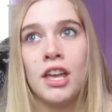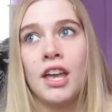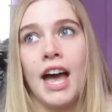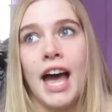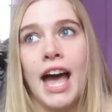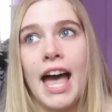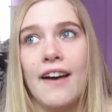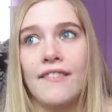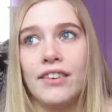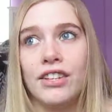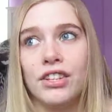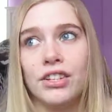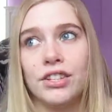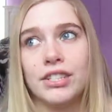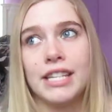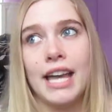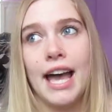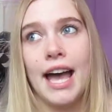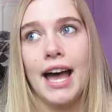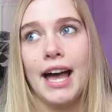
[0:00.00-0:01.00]
I haven't
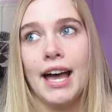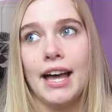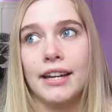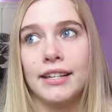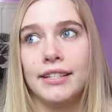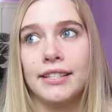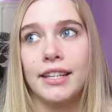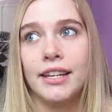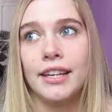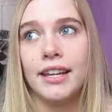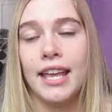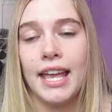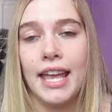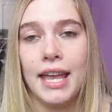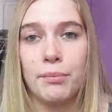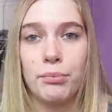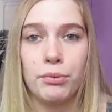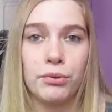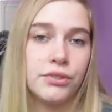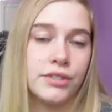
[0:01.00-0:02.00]
looked at
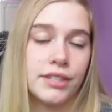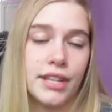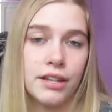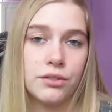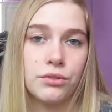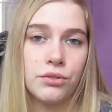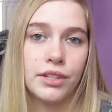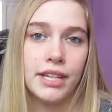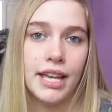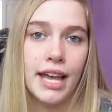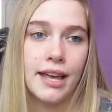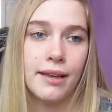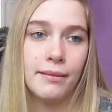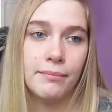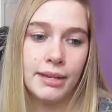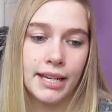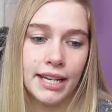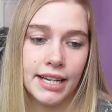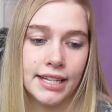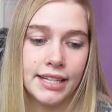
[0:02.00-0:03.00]
April schedule yet
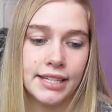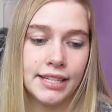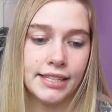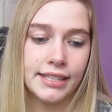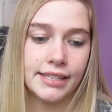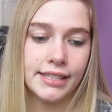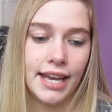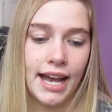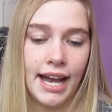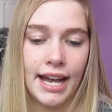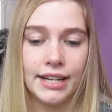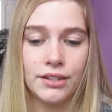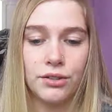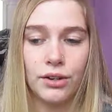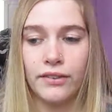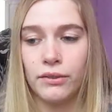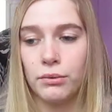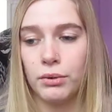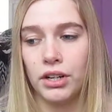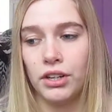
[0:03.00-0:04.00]
because I don't
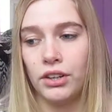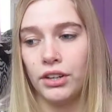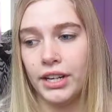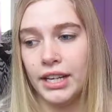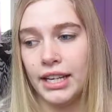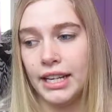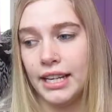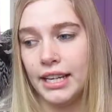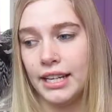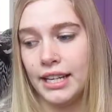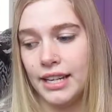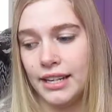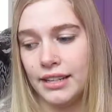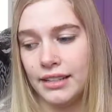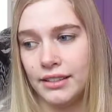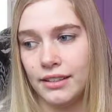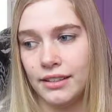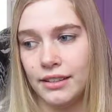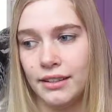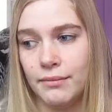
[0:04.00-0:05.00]
even want to look at it
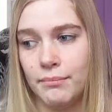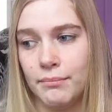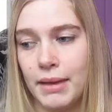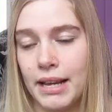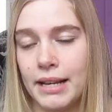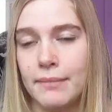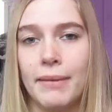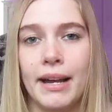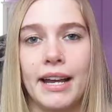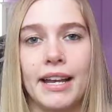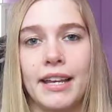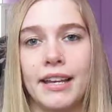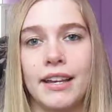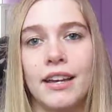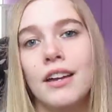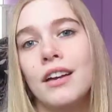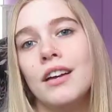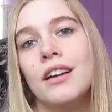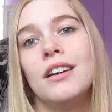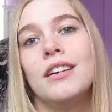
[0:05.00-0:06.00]
and make my
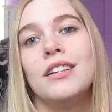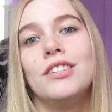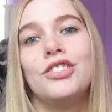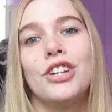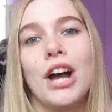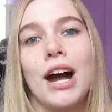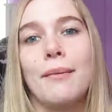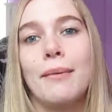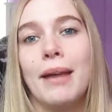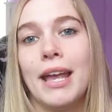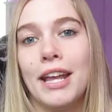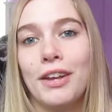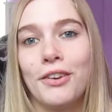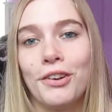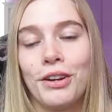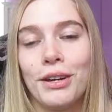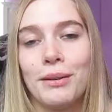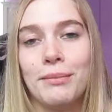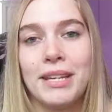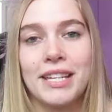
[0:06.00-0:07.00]
job
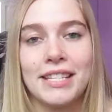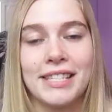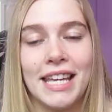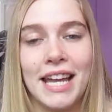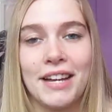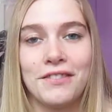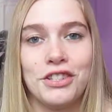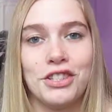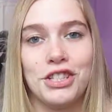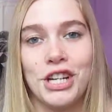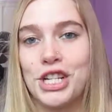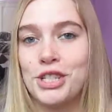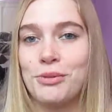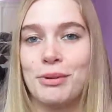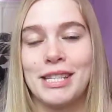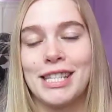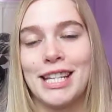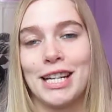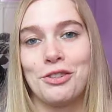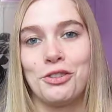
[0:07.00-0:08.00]
angry because they have to change my
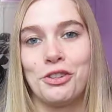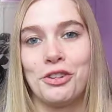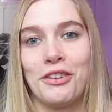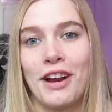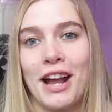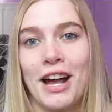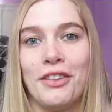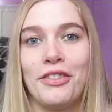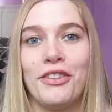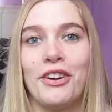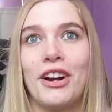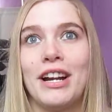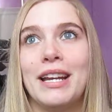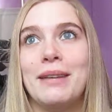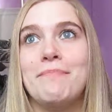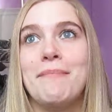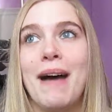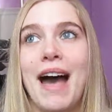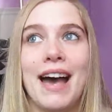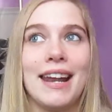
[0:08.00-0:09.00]
schedule around. They're already
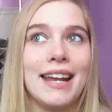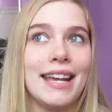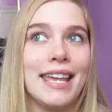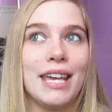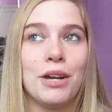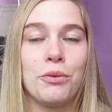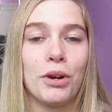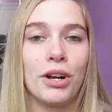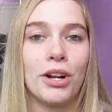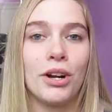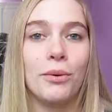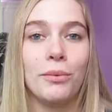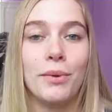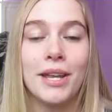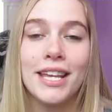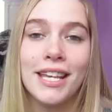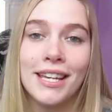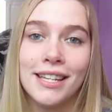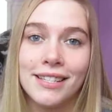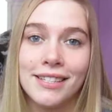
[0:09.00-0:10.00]
mad I can't work on
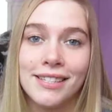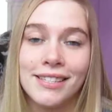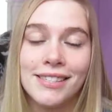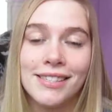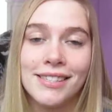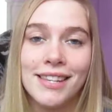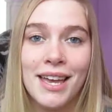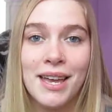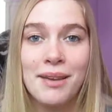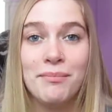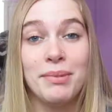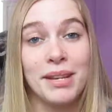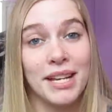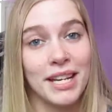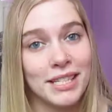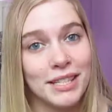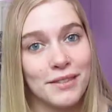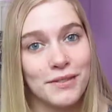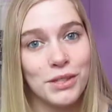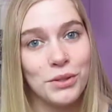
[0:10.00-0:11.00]
weekends
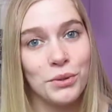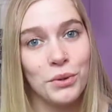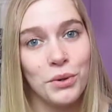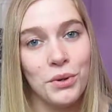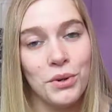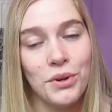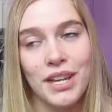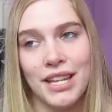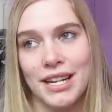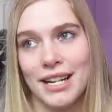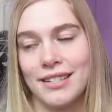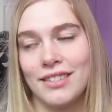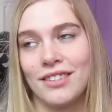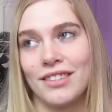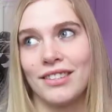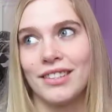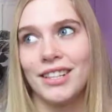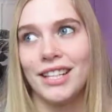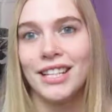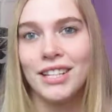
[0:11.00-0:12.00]
because of school, and I
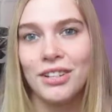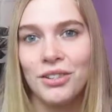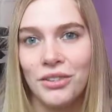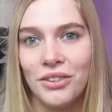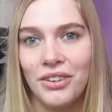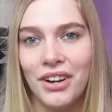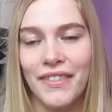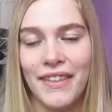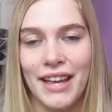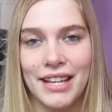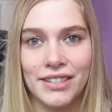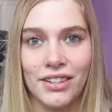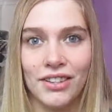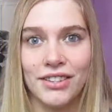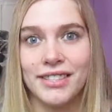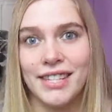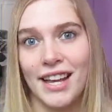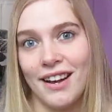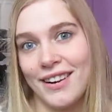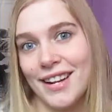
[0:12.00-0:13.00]
start clinical and that's on
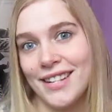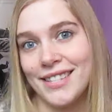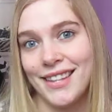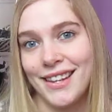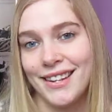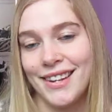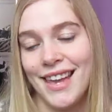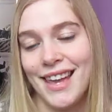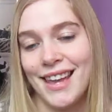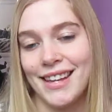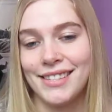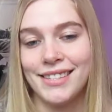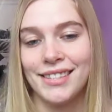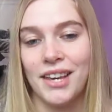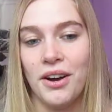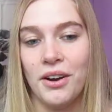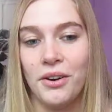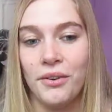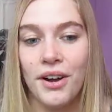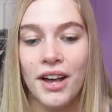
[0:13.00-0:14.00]
Saturday, Sunday,
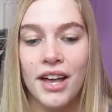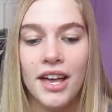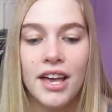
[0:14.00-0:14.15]
so